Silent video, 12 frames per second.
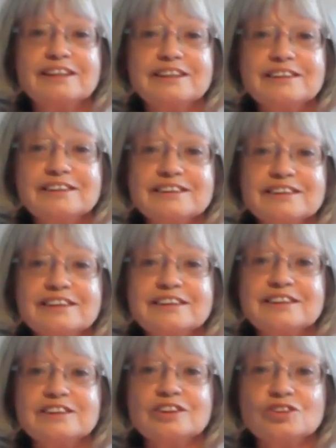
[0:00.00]
This
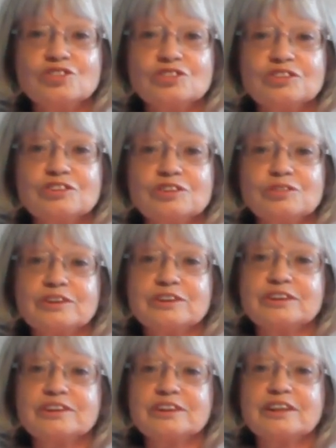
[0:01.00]
is the truth of
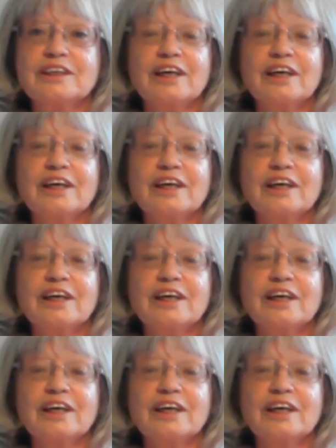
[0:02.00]
us.